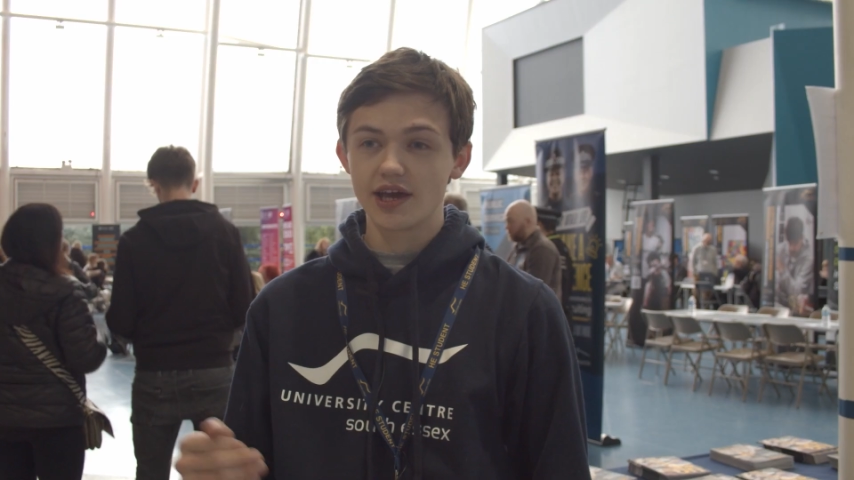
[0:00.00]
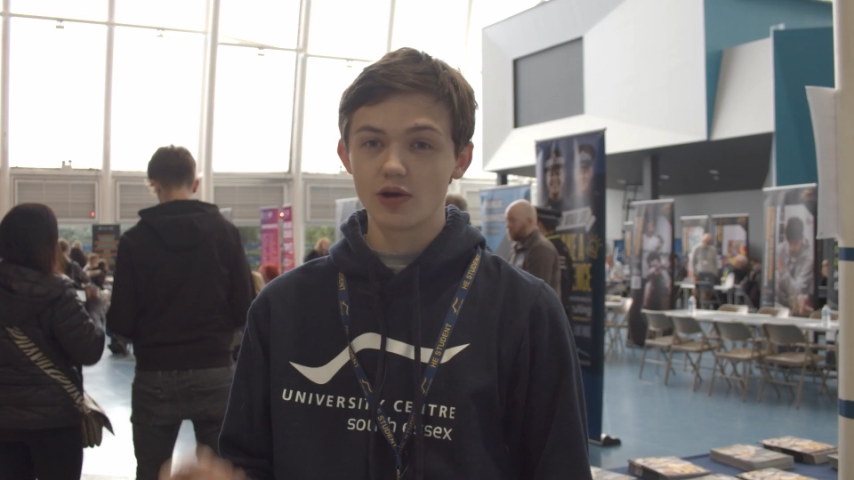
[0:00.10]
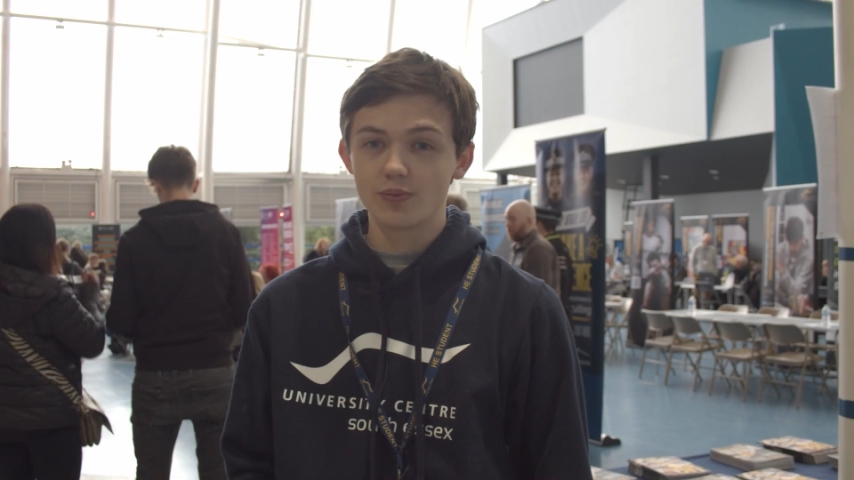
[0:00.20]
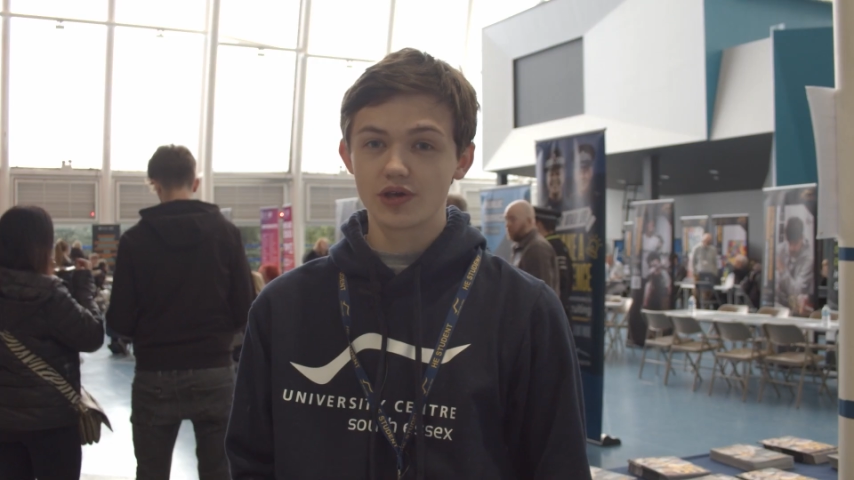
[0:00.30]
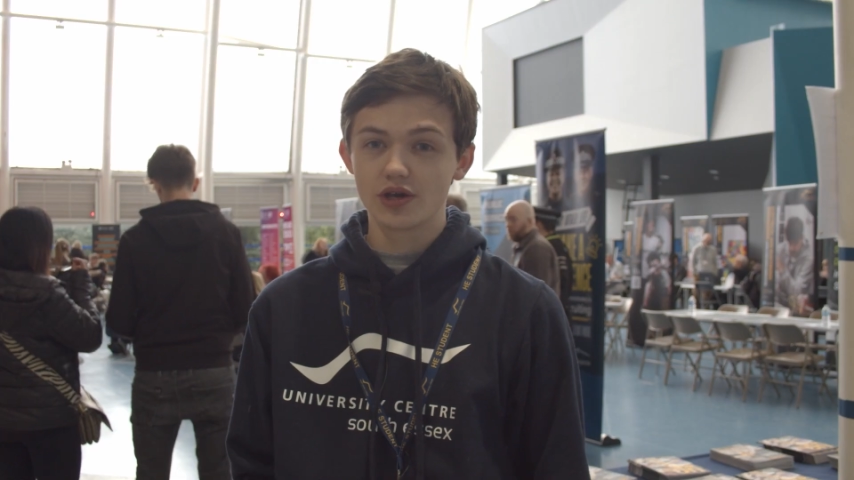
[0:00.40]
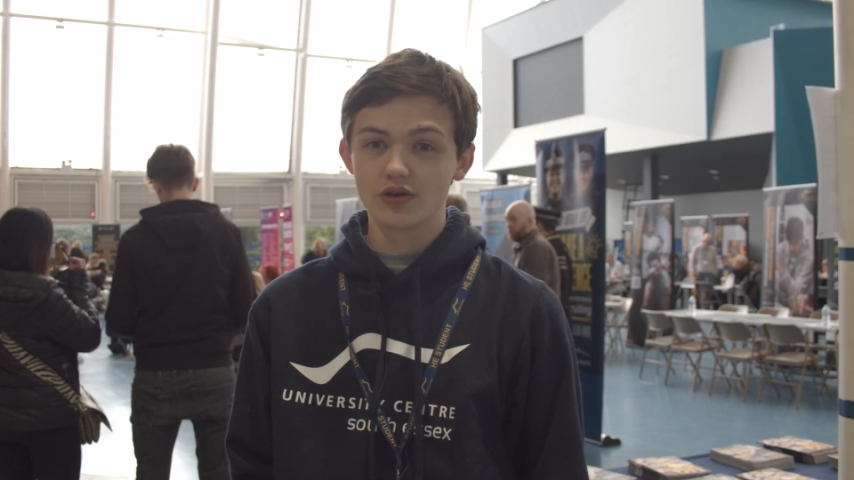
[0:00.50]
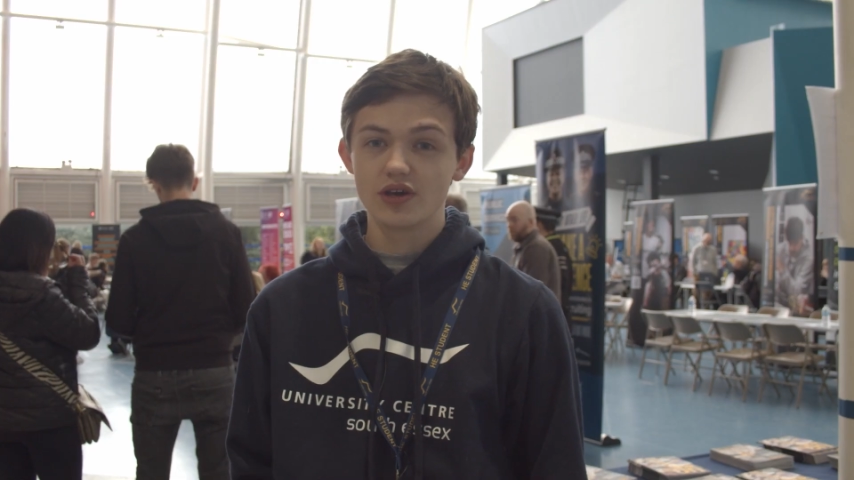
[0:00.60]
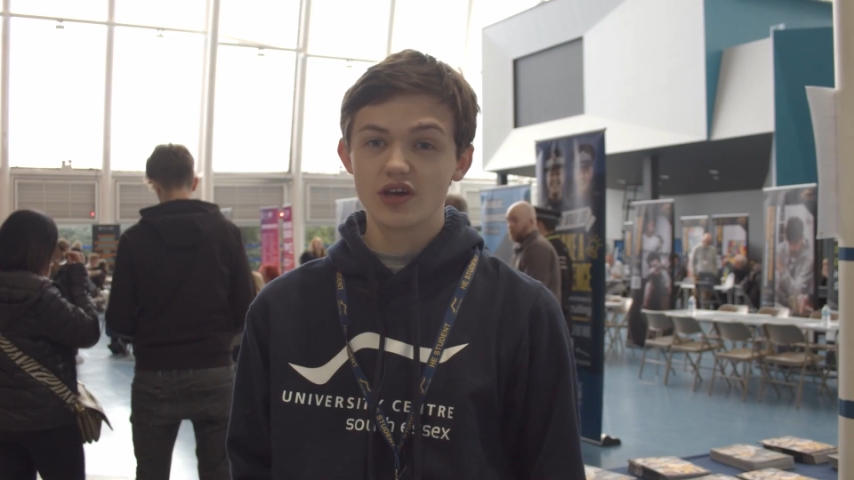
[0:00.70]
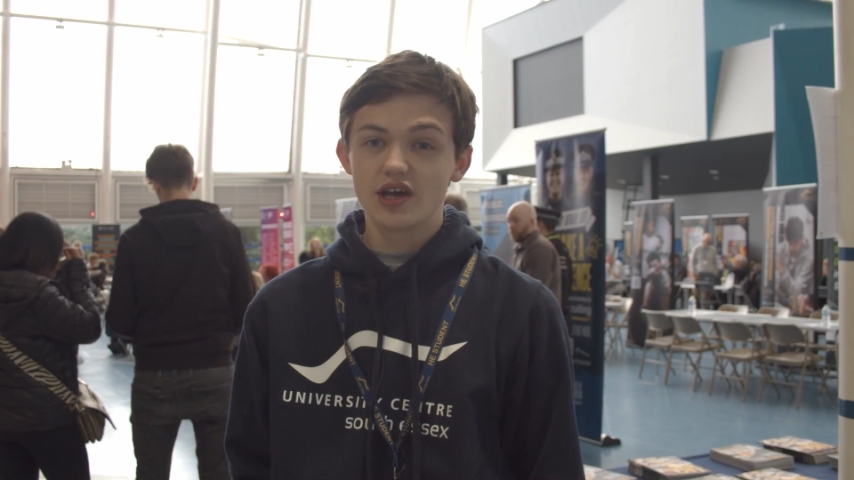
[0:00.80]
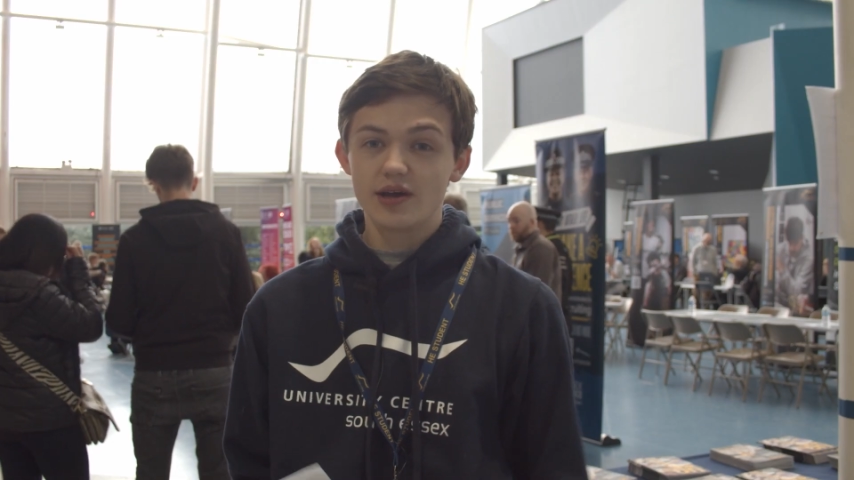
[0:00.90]
help you,
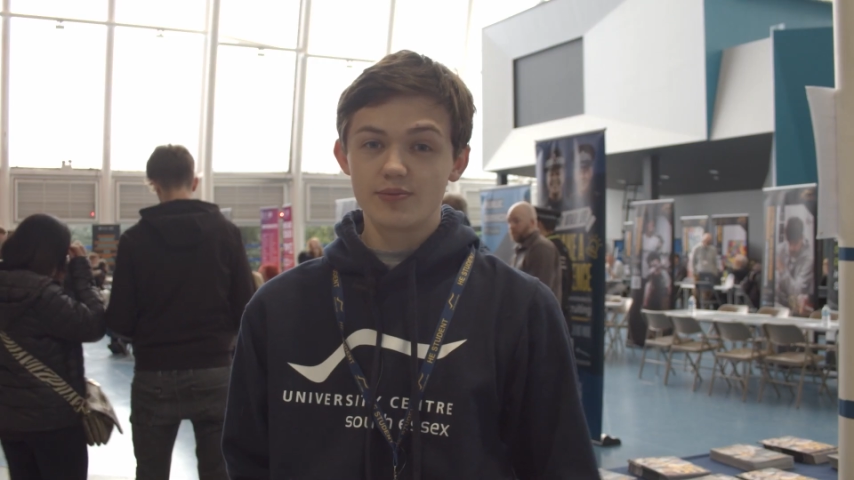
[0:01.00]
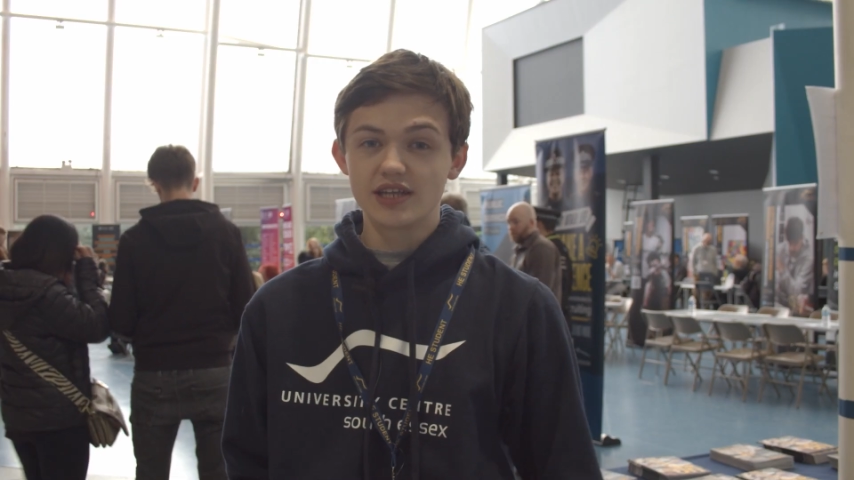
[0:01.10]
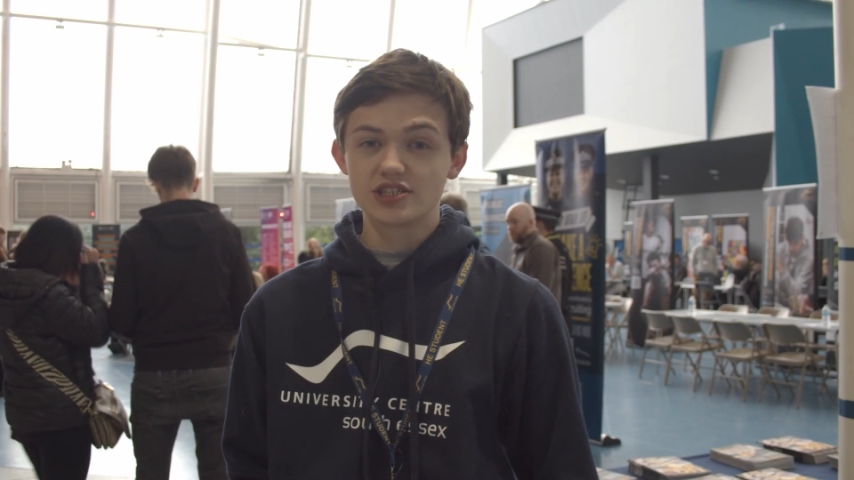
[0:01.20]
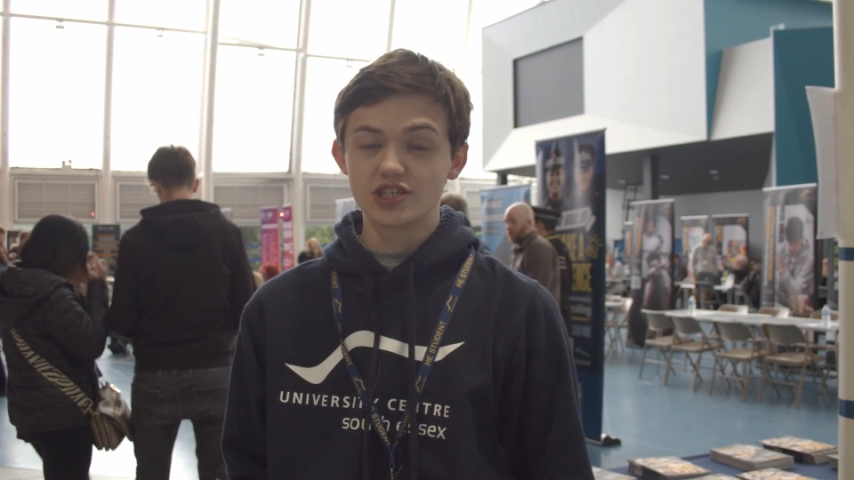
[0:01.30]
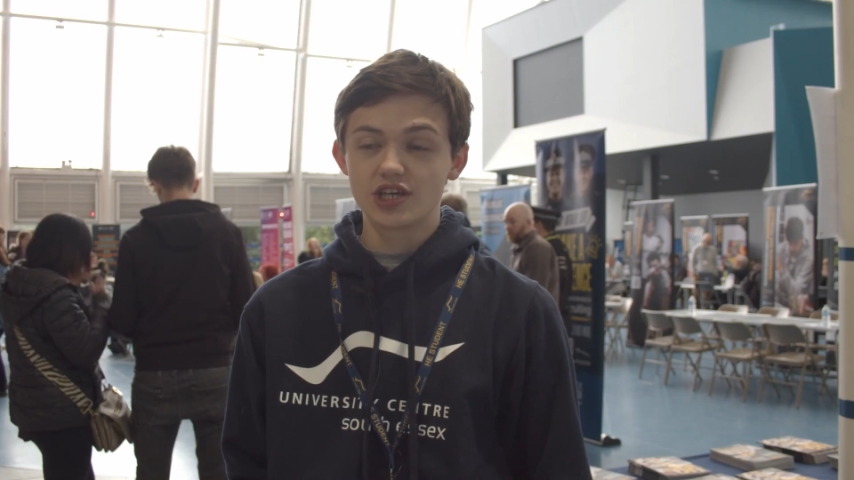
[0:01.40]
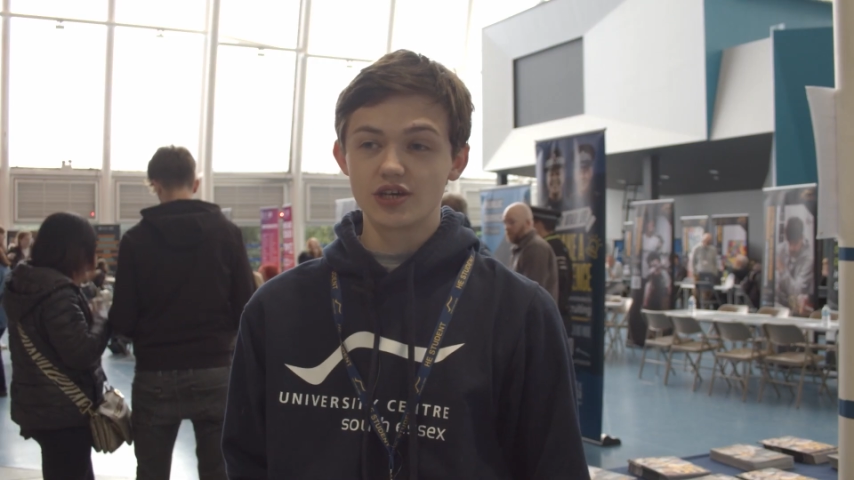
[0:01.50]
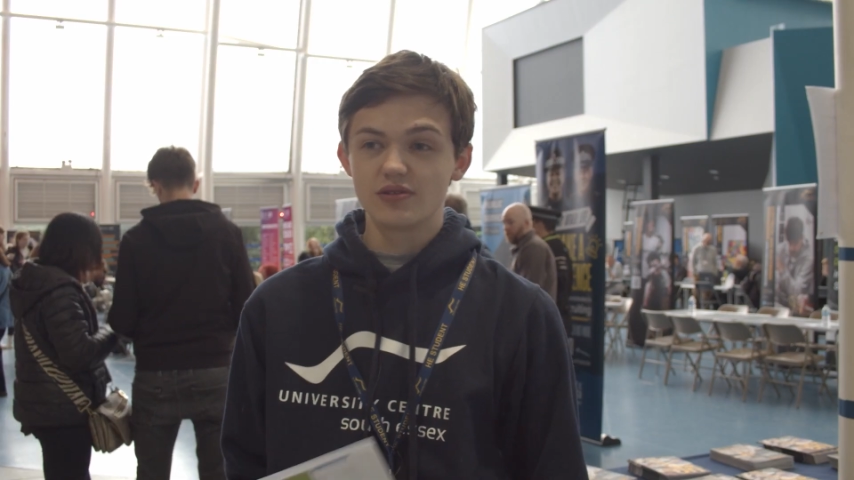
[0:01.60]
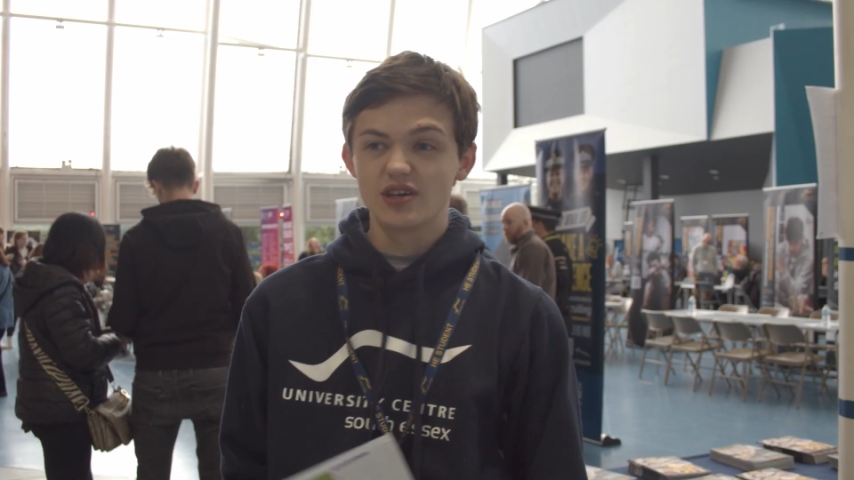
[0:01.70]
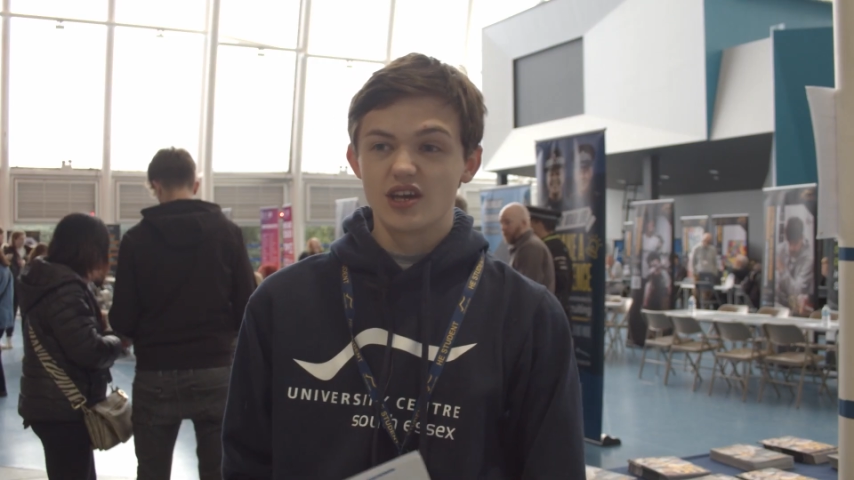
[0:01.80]
mentor you,